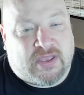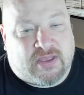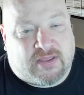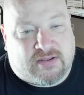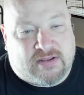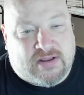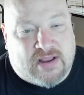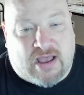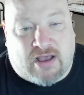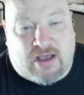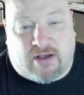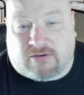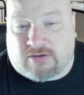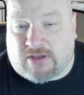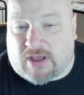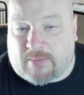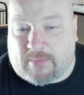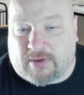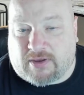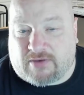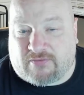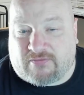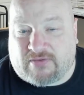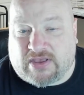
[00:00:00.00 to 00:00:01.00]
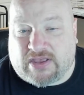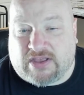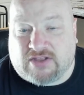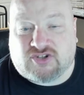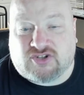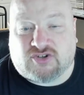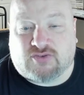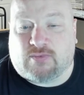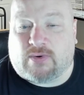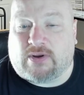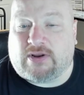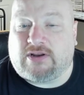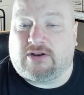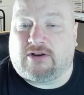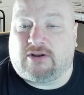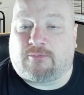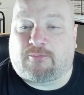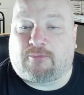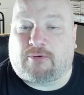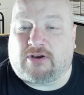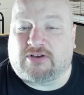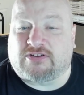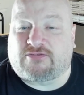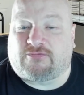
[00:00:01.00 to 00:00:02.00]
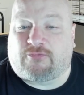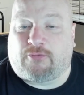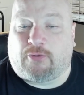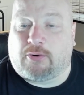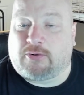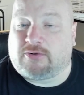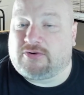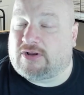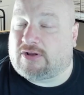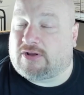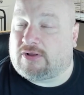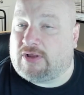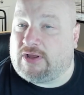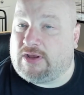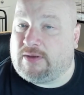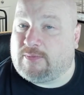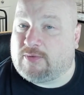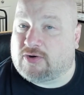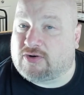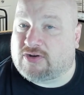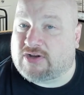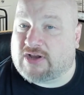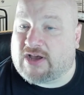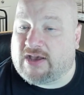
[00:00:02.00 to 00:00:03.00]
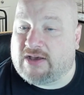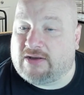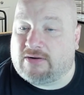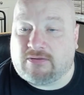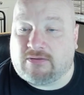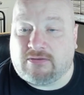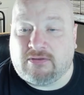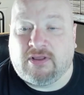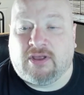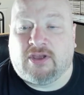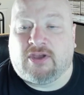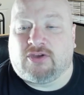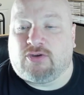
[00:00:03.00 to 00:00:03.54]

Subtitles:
Now, coming of age and ready to press forward to claim your title,